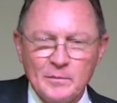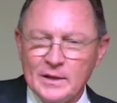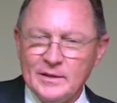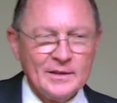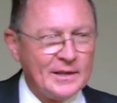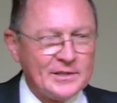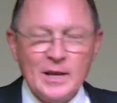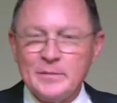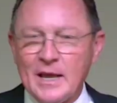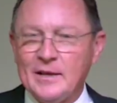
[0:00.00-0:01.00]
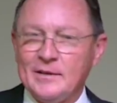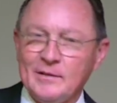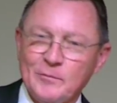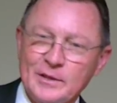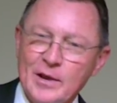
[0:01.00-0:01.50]
But it seems like
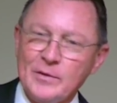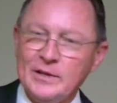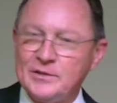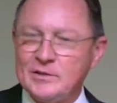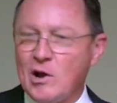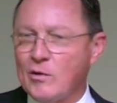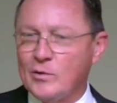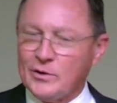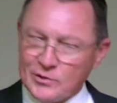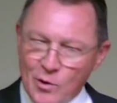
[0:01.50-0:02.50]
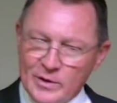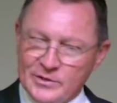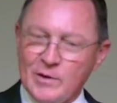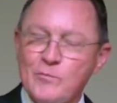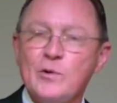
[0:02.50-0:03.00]
with every sorrow, there's always
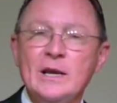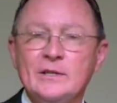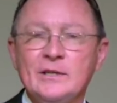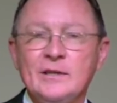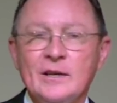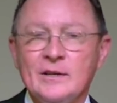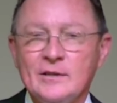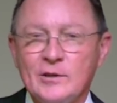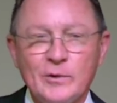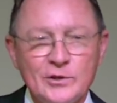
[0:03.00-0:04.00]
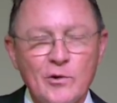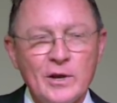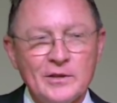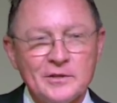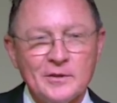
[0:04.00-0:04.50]
some reason to
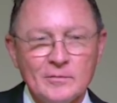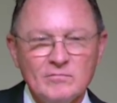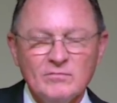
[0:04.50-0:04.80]
rejoice.